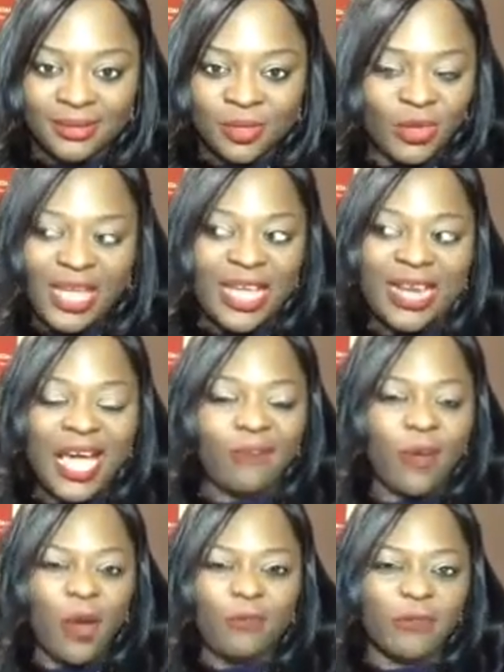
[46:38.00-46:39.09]
You can't have
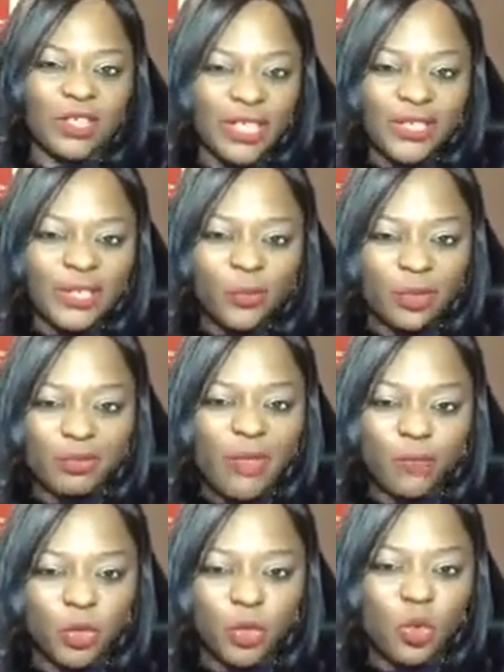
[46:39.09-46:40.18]
a conversation with me
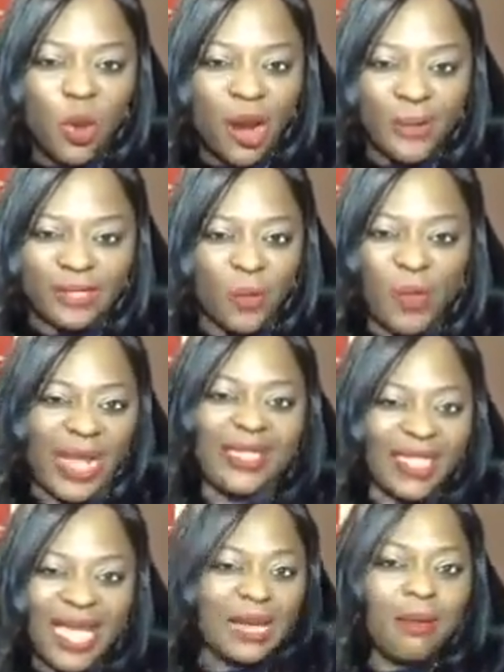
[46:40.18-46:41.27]
for 2 hours, and when I
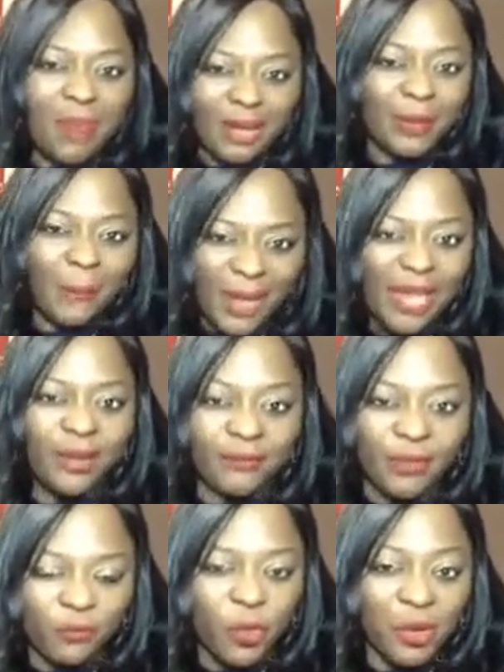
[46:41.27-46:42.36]
think about the pain of
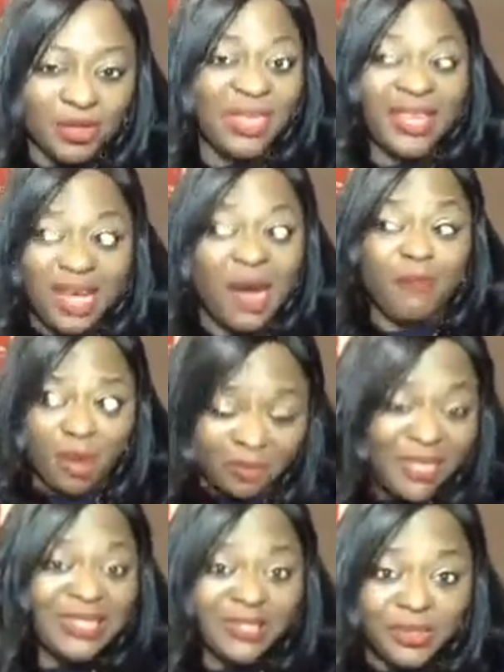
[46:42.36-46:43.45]
divorce, I'll
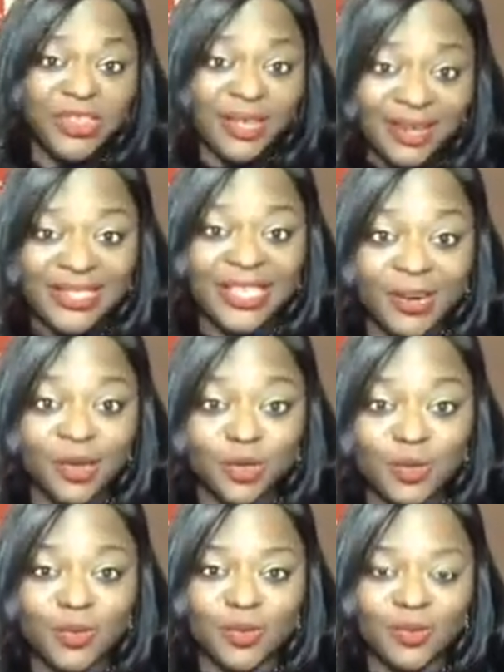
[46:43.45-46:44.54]
probably still shed a tear or
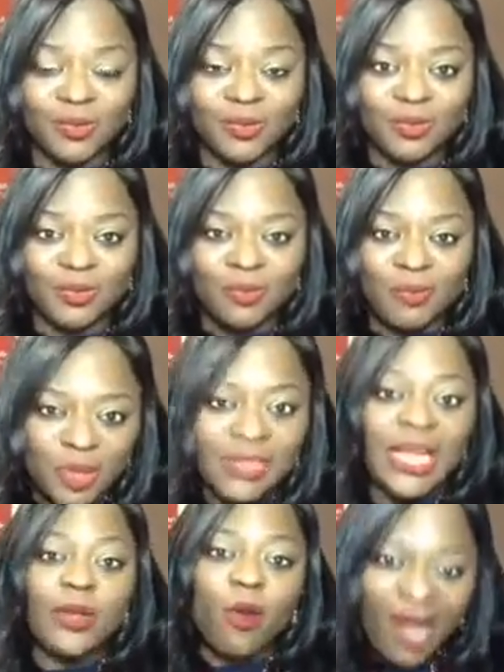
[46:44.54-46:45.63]
two, because
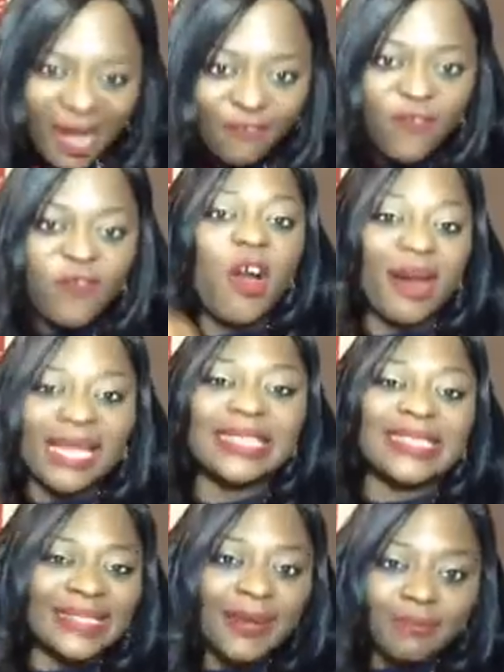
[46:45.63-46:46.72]
I know how far it
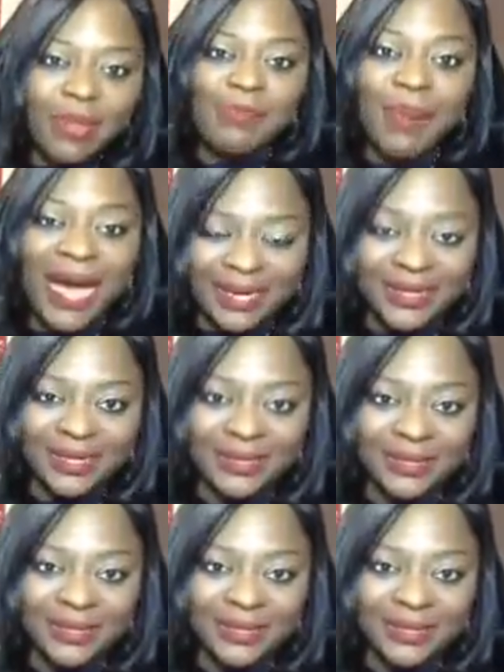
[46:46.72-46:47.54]
set me back.